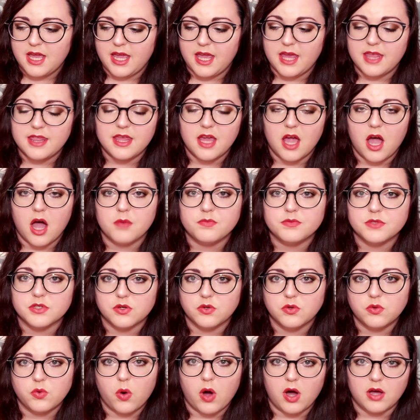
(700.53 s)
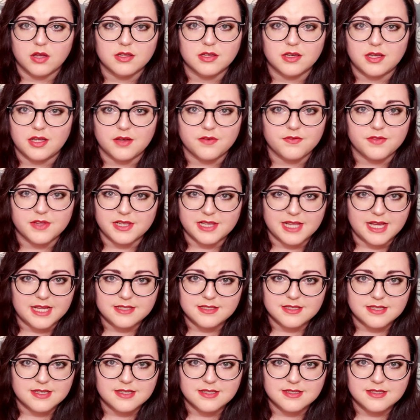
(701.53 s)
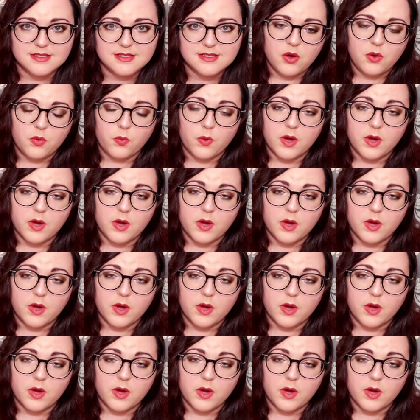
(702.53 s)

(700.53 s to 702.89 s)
in the optical quality of the lenses.